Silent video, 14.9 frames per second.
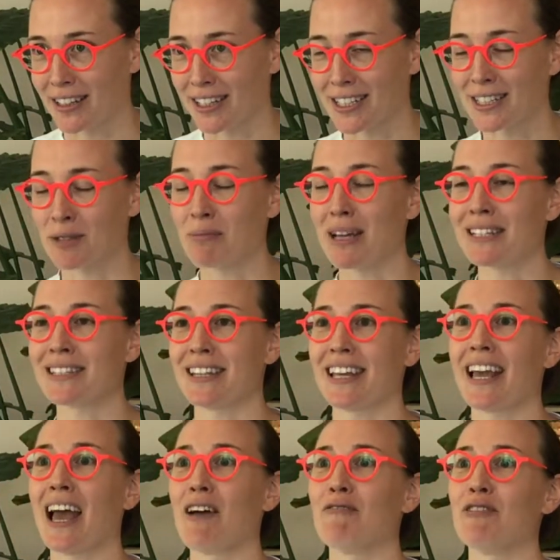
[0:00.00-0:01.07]
It's the best thing
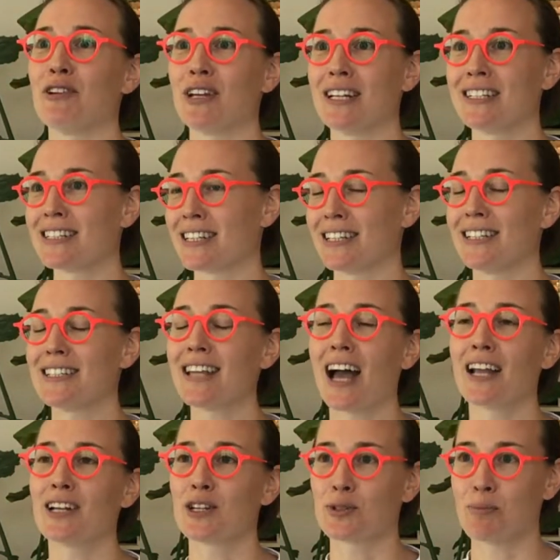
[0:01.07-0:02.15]
ever. It's a
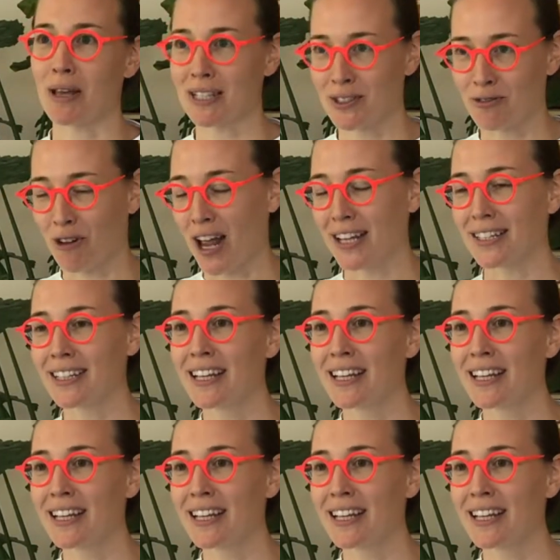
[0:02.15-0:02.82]
designer's best friend.